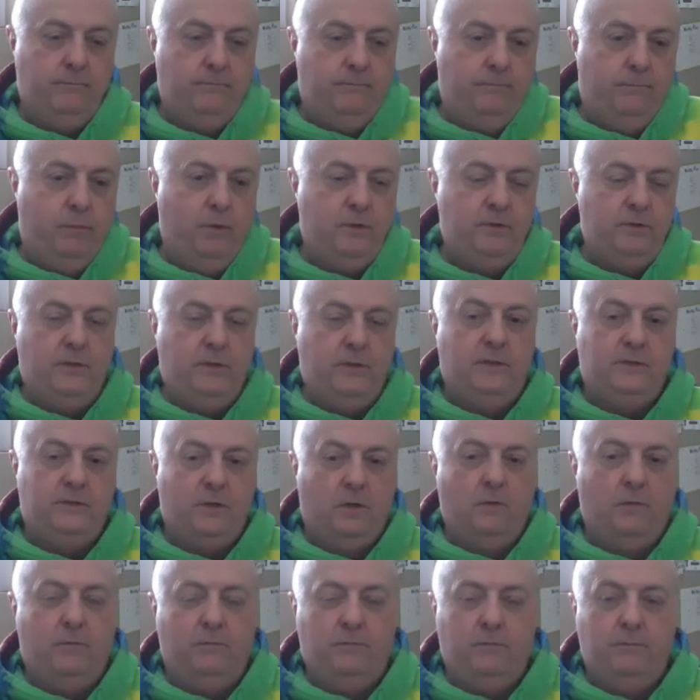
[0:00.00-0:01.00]
put,
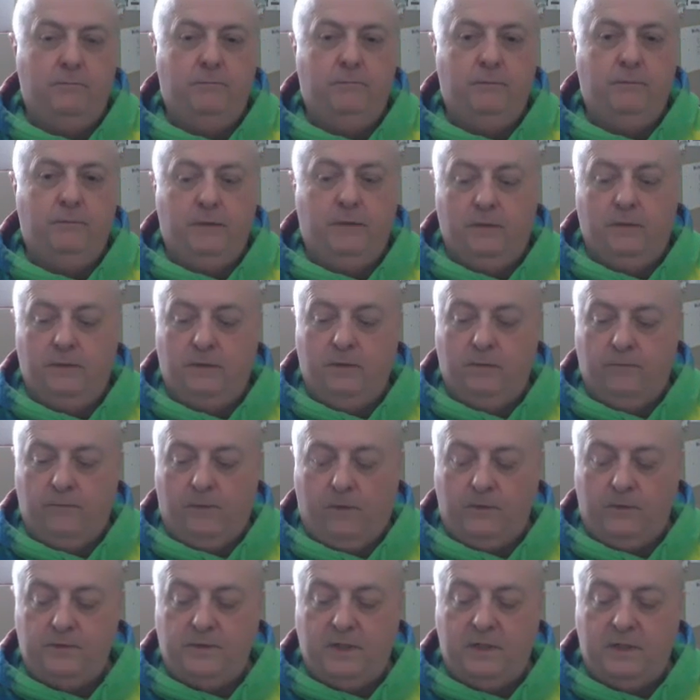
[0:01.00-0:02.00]
so your
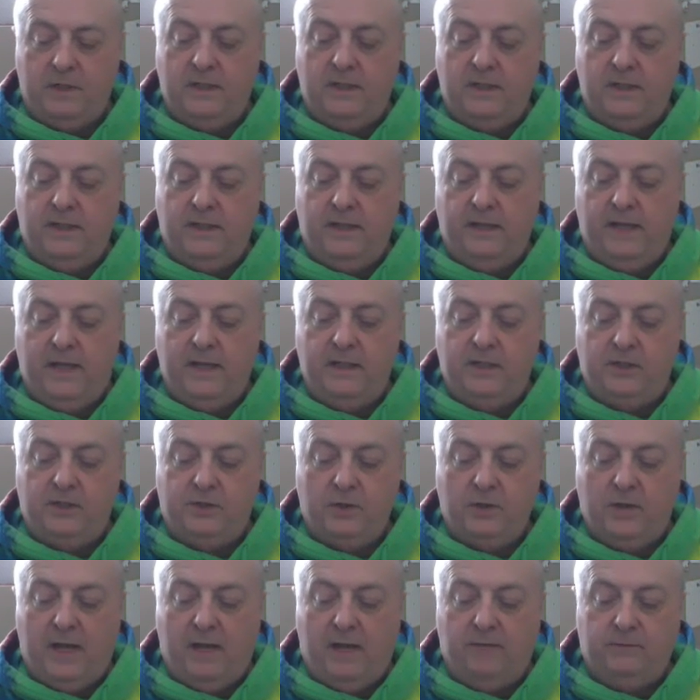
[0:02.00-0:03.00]
first thing that
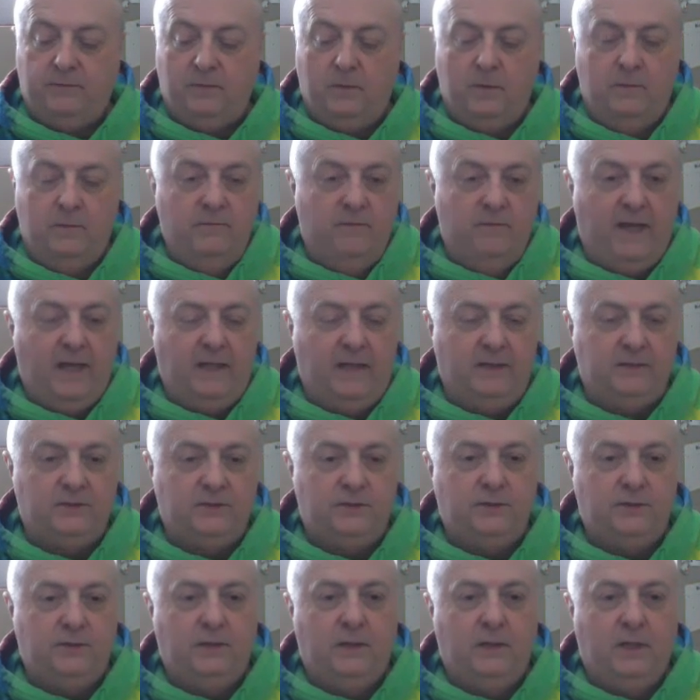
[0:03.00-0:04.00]
you have to
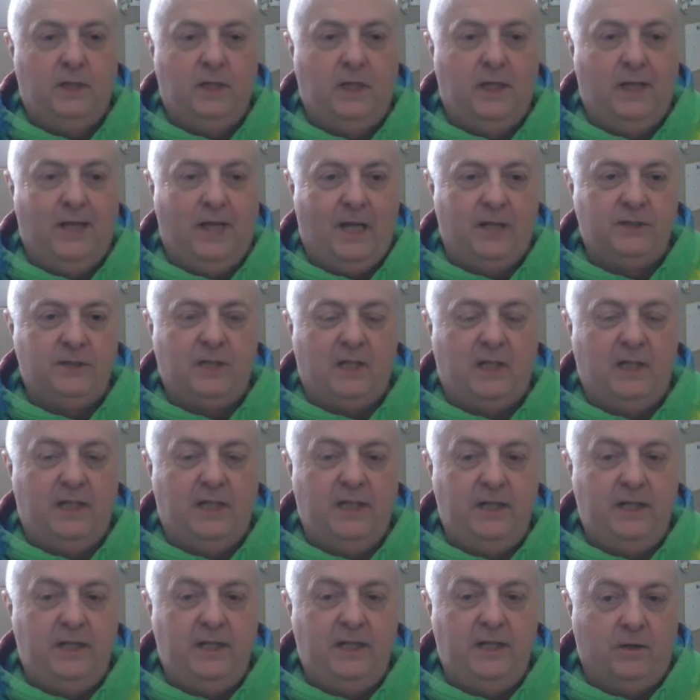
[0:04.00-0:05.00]
invest as a
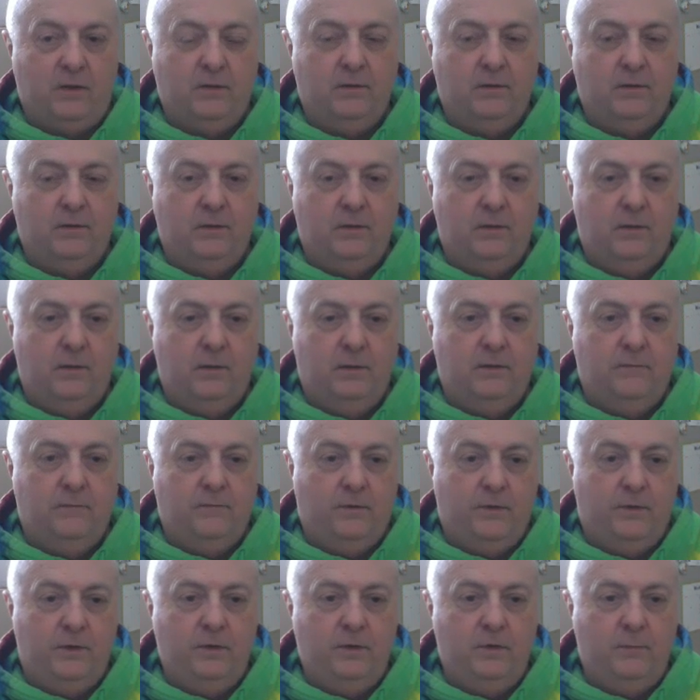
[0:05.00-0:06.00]
leader,
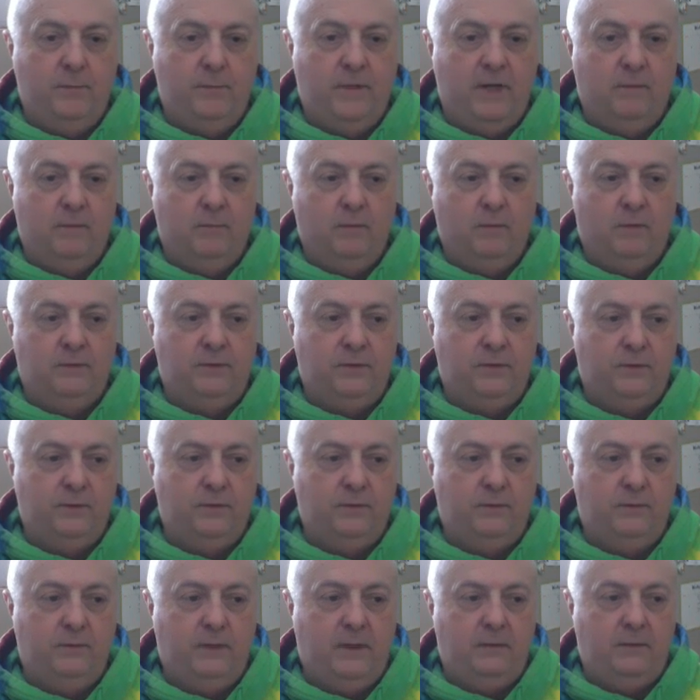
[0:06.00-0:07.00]
for you to be able
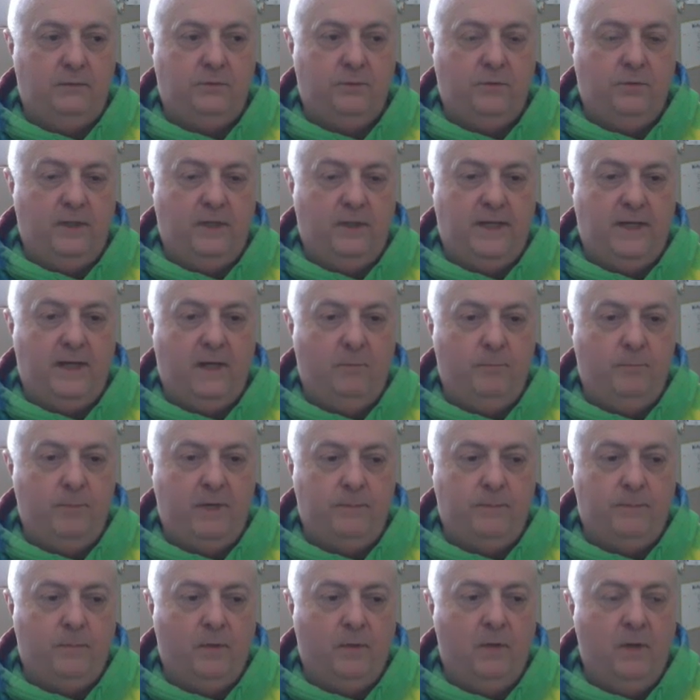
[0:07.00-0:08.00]
to truly help
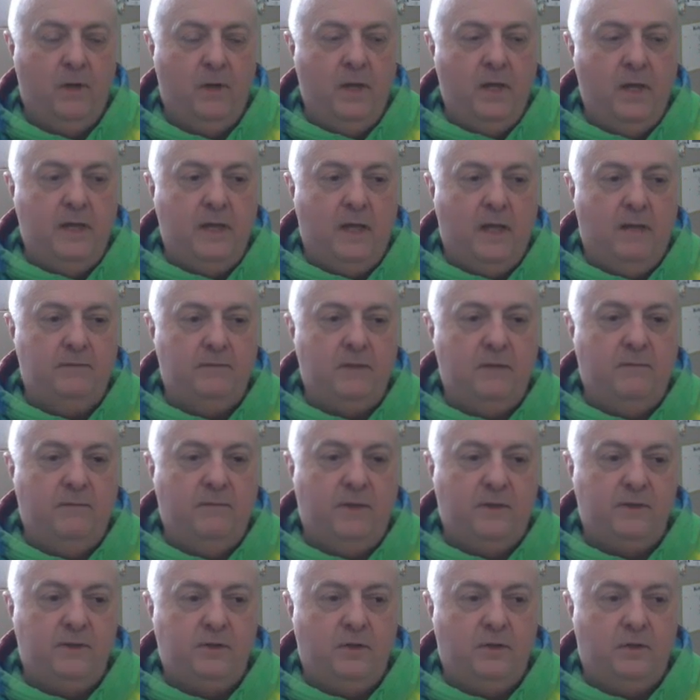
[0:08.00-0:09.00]
people, you have to
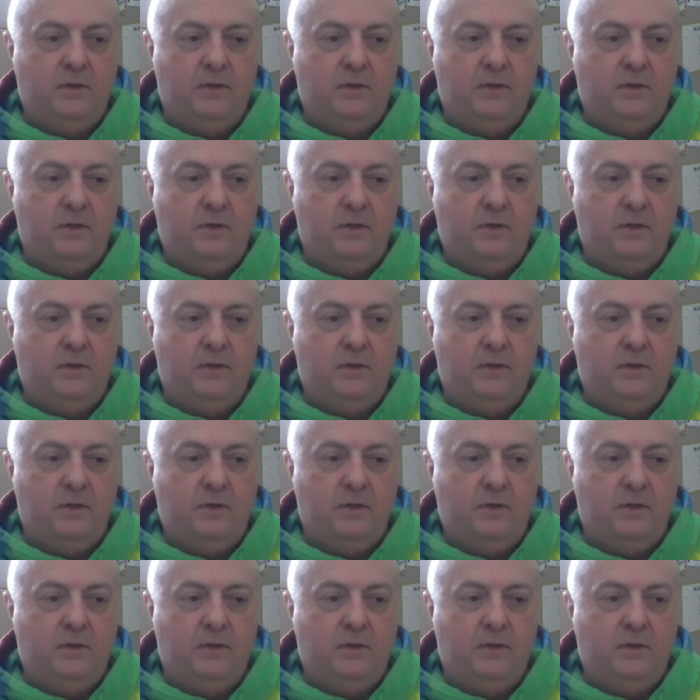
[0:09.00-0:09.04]
invest your